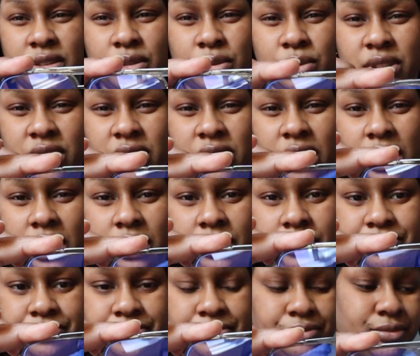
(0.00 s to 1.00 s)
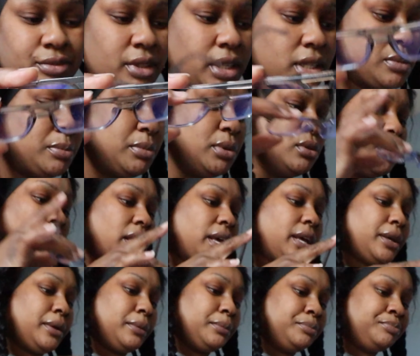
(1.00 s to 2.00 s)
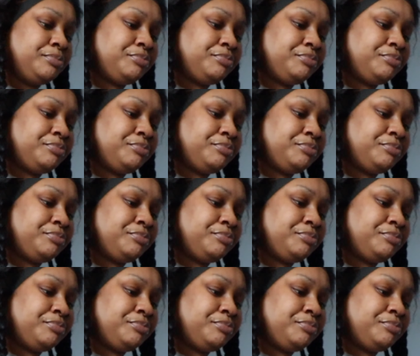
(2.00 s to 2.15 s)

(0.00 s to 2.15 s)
So you can see it's blue light.